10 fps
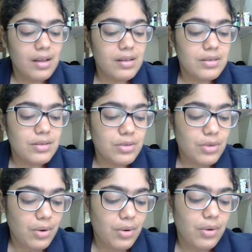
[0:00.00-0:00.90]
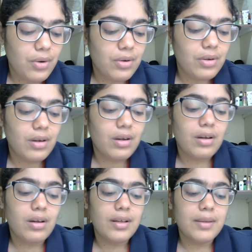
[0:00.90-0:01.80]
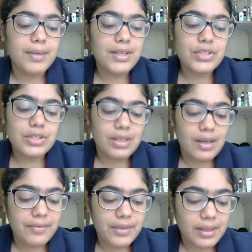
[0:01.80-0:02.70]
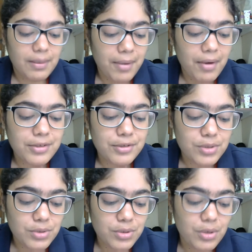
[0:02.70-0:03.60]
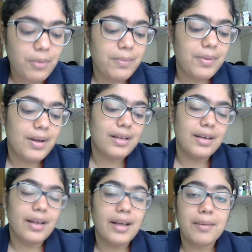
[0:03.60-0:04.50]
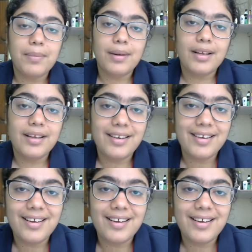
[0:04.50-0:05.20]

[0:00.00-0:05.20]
So imagine having the power to stop an airplane